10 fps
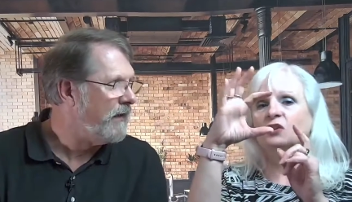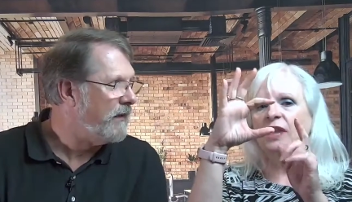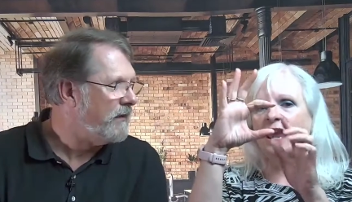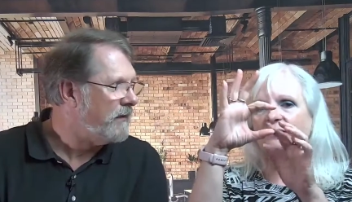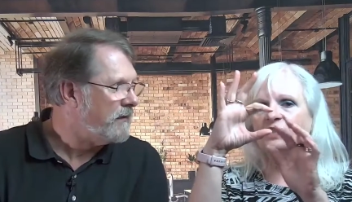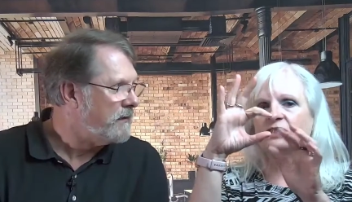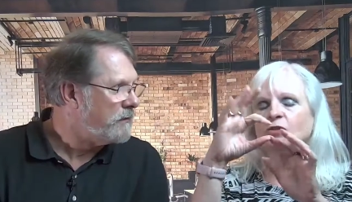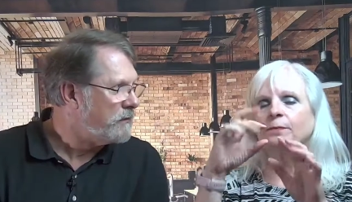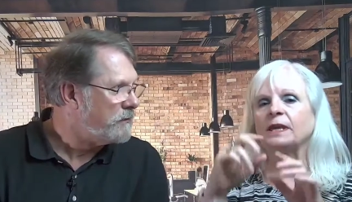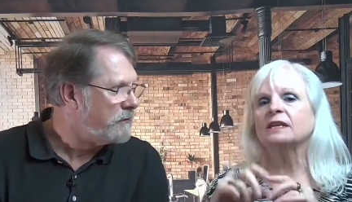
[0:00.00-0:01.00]
Speaker 1: they have this
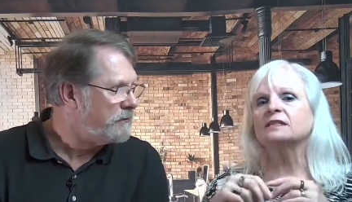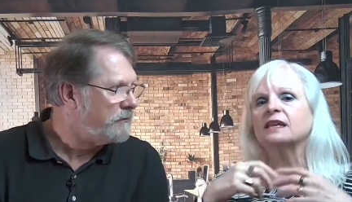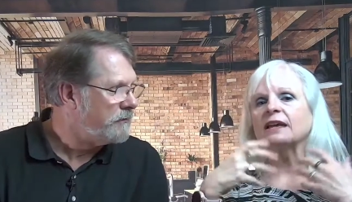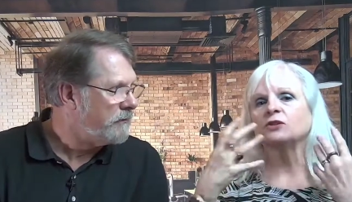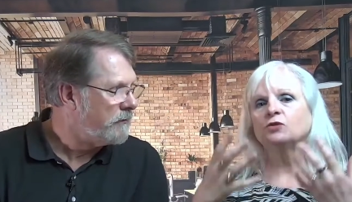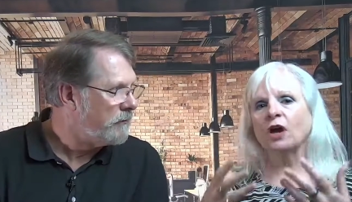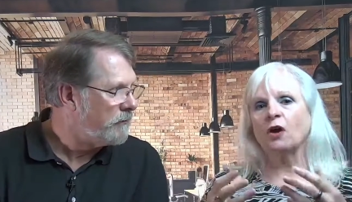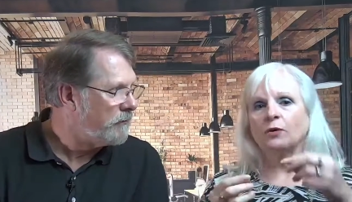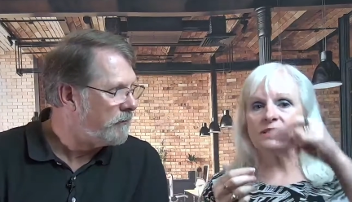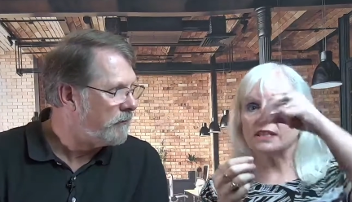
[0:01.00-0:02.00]
little piece, and you
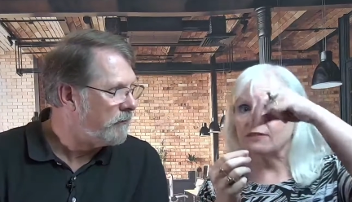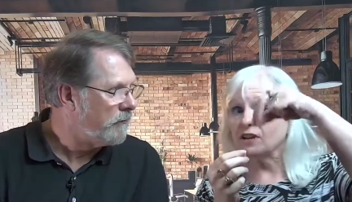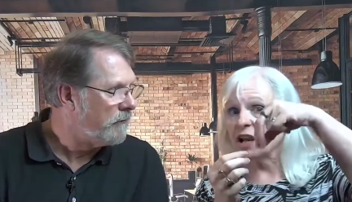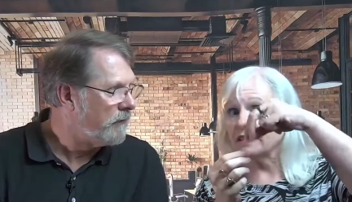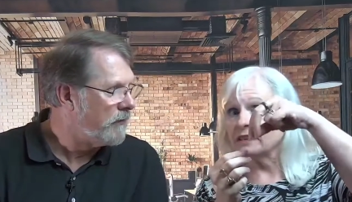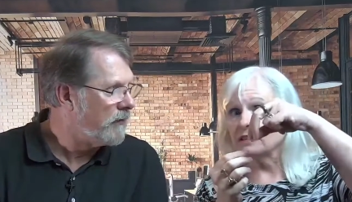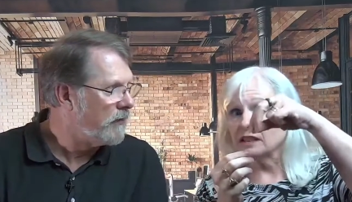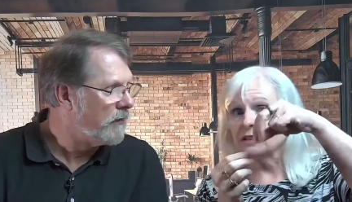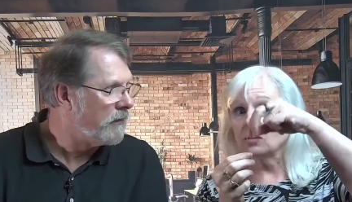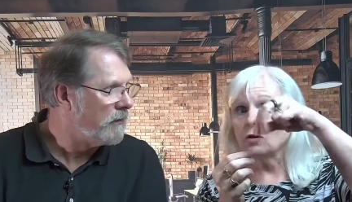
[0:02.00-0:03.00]
go. It's even got the
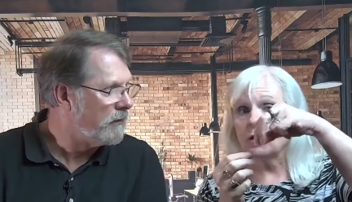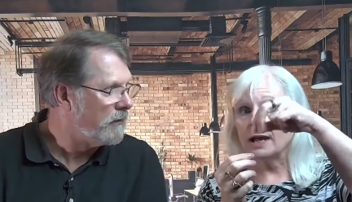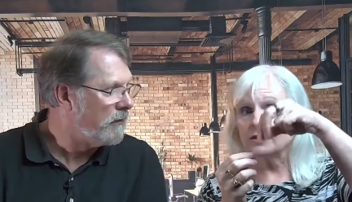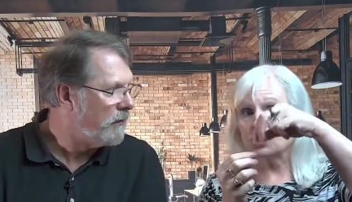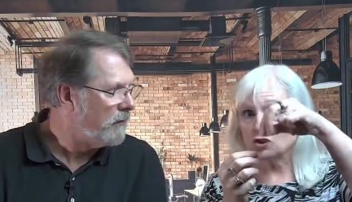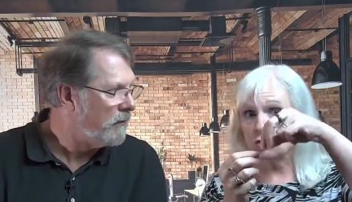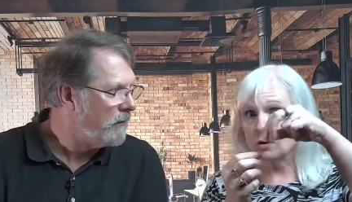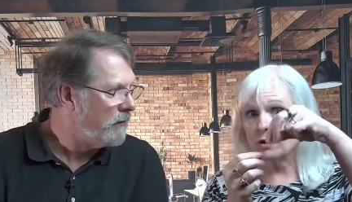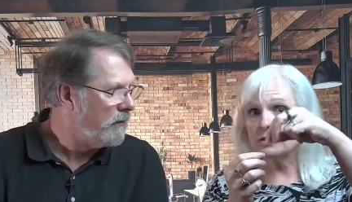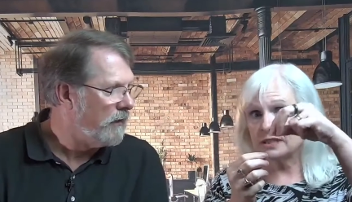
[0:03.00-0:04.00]
little uh,
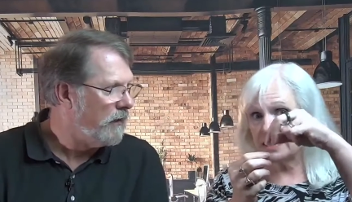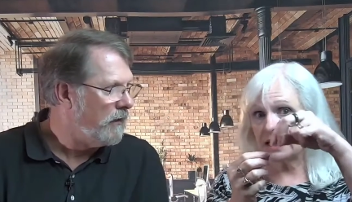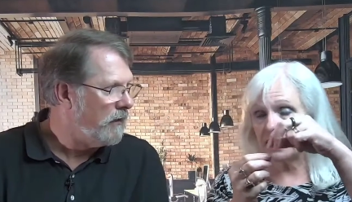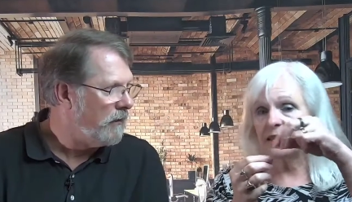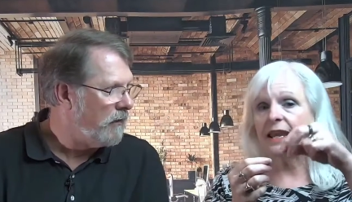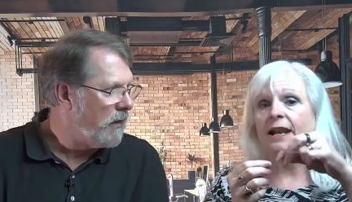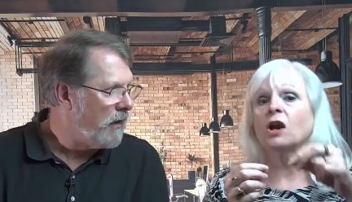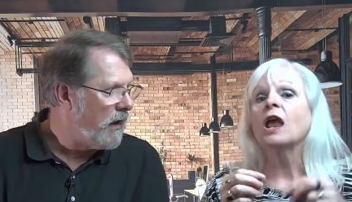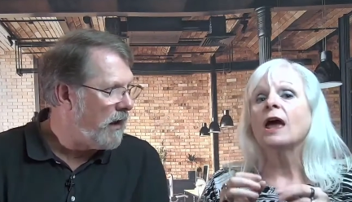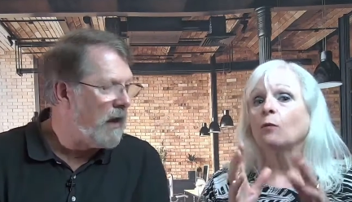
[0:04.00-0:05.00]
stirrer stick in there,
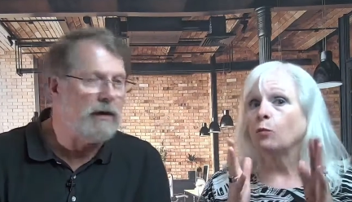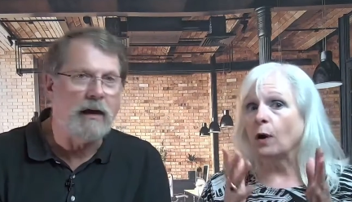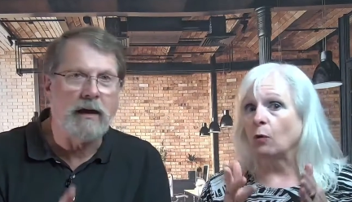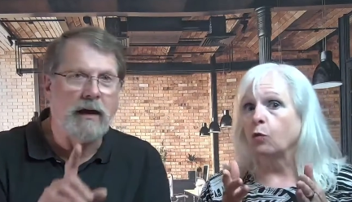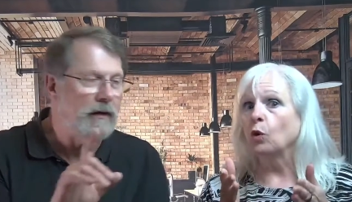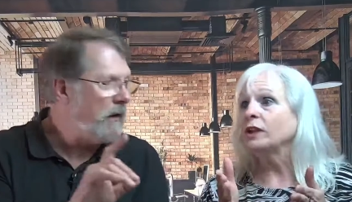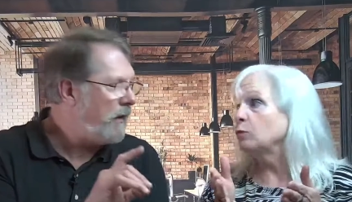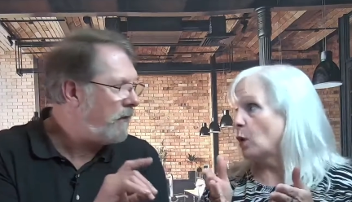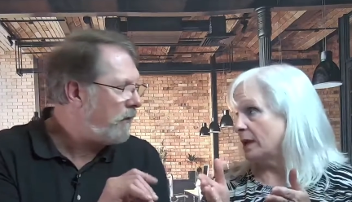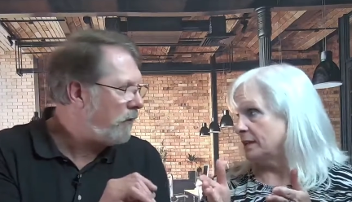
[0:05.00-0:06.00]
and, a and, wood
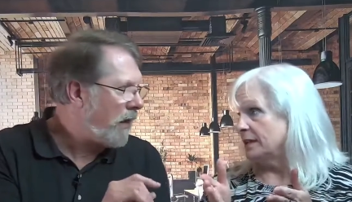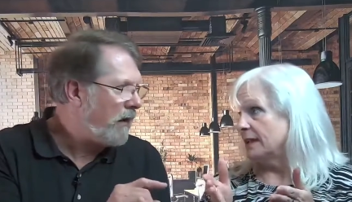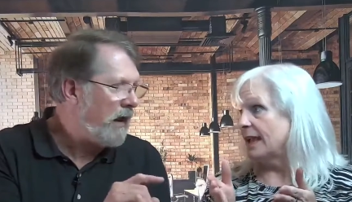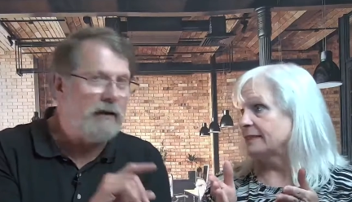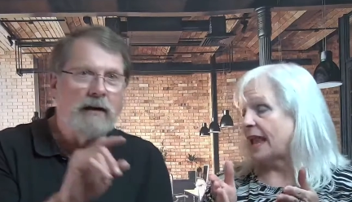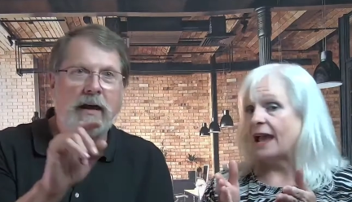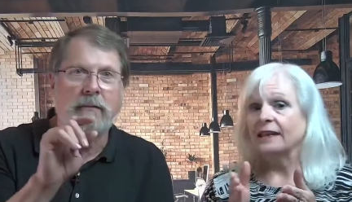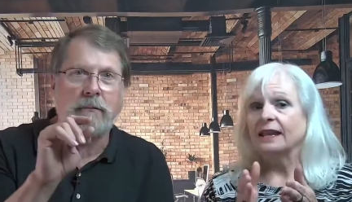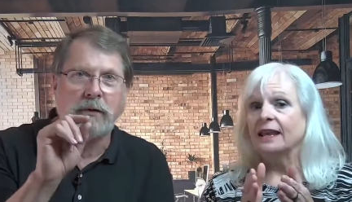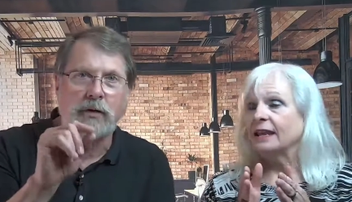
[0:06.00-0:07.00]
one,
Speaker 2: right? and that.
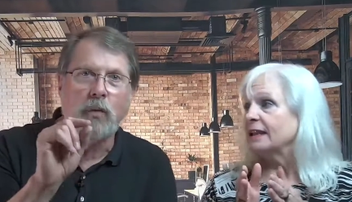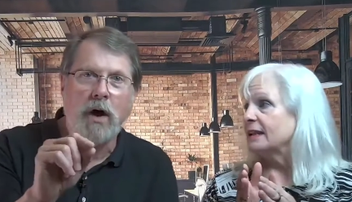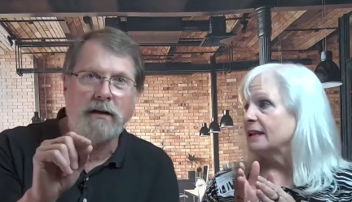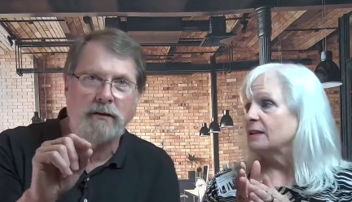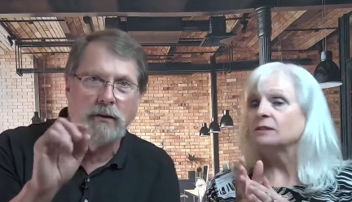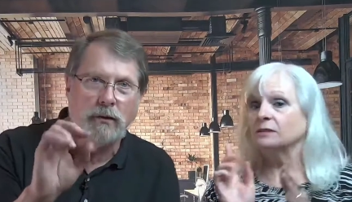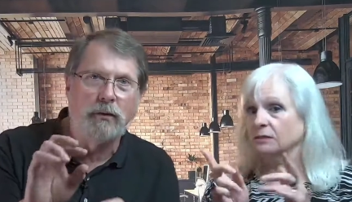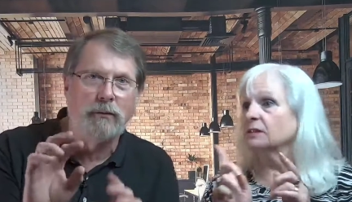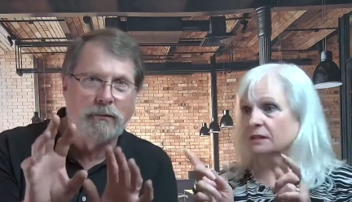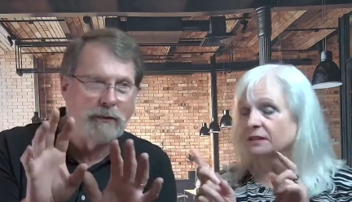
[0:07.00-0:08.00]
but you want to
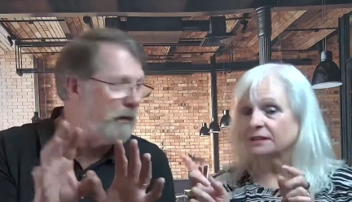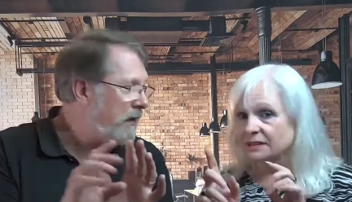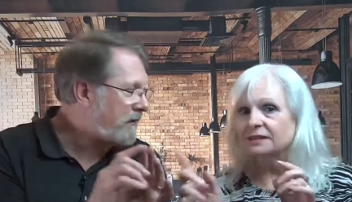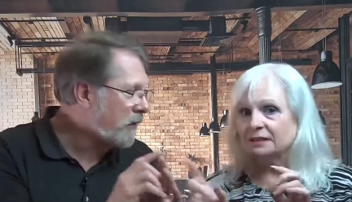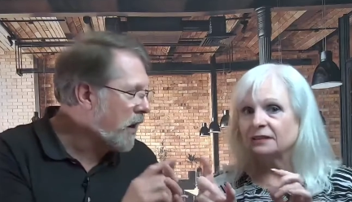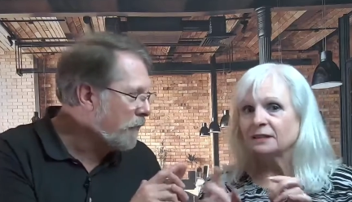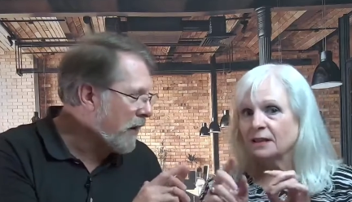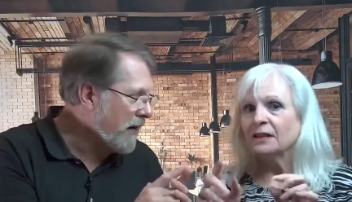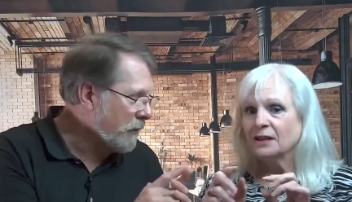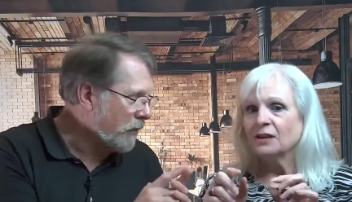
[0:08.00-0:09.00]
because they're not
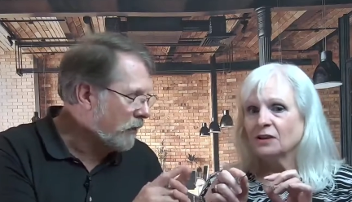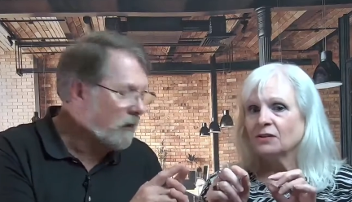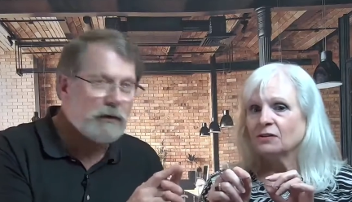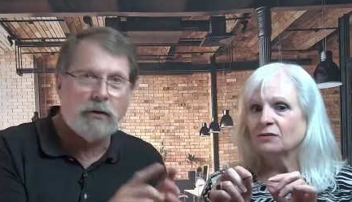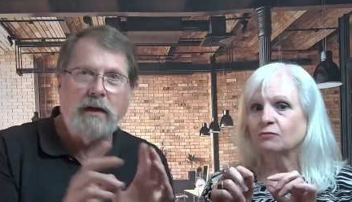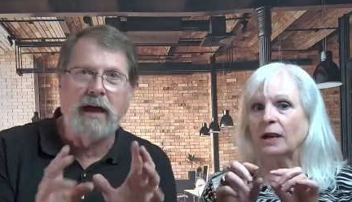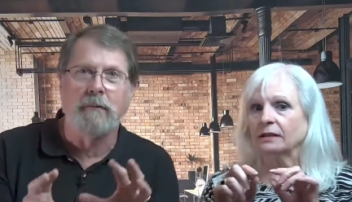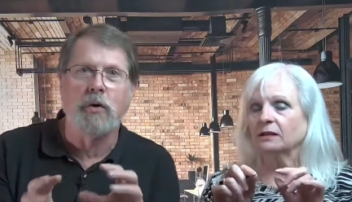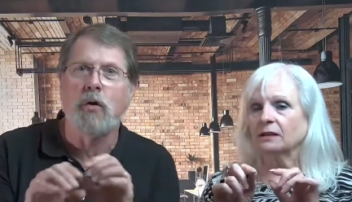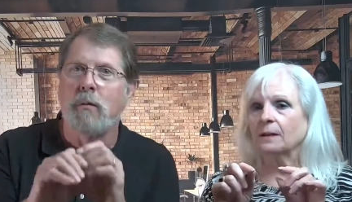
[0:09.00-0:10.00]
brandable. You can't
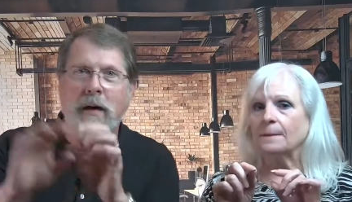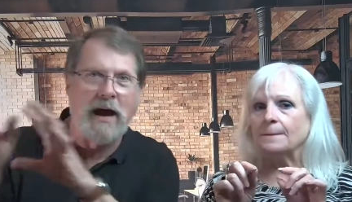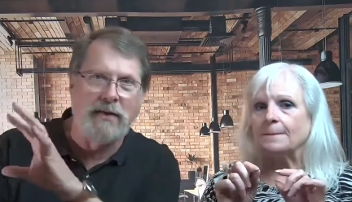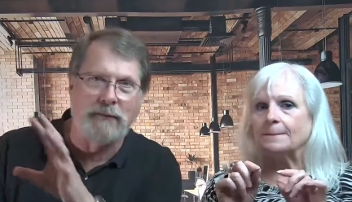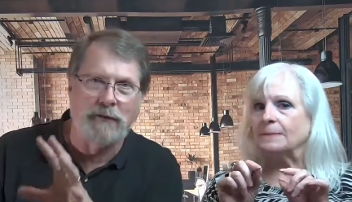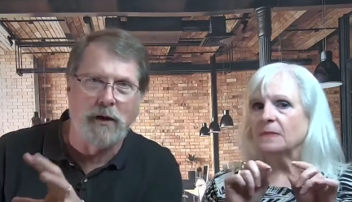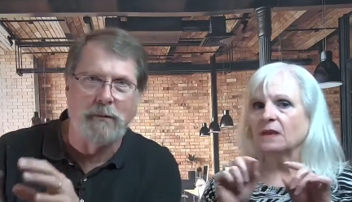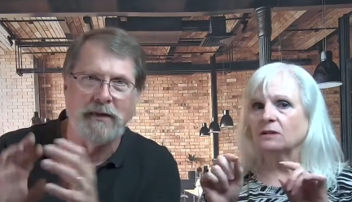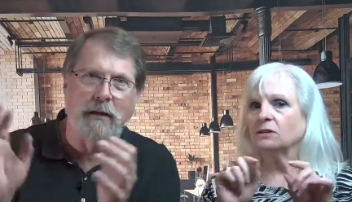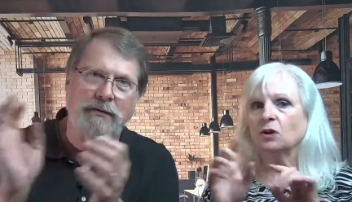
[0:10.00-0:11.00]
right. go and buy them
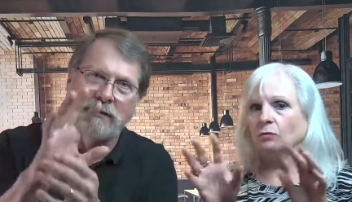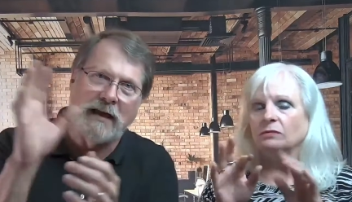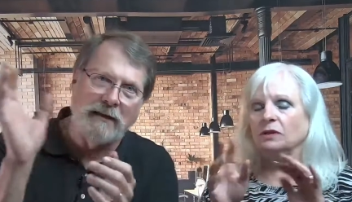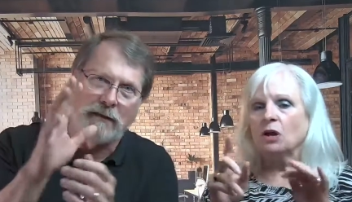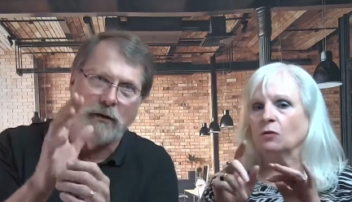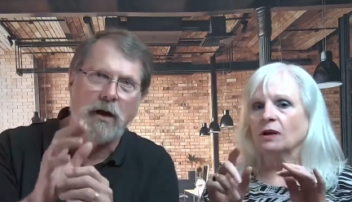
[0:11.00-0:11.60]
from, and they'll. No, st- no. Uh,